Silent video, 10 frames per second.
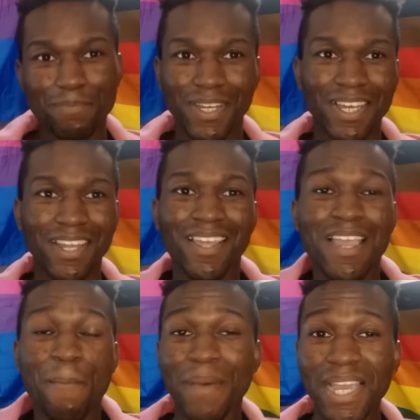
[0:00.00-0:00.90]
But
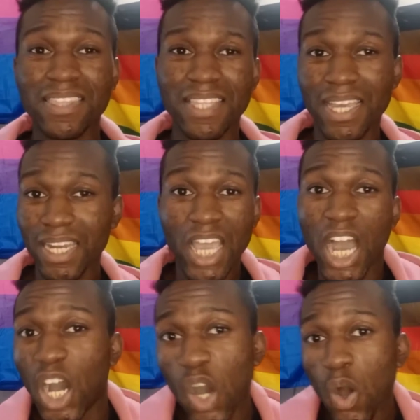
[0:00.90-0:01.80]
back then,
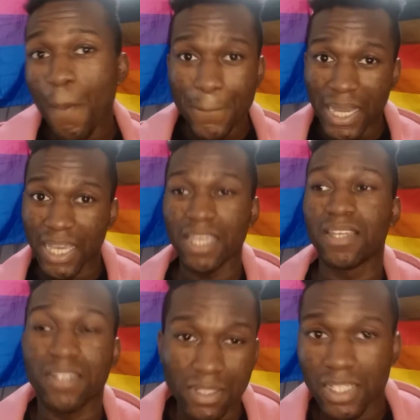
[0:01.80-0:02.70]
oh my
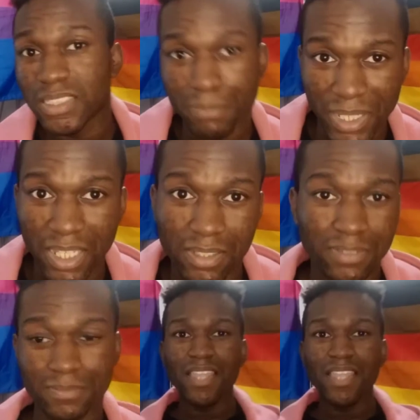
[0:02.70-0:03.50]
goodness me.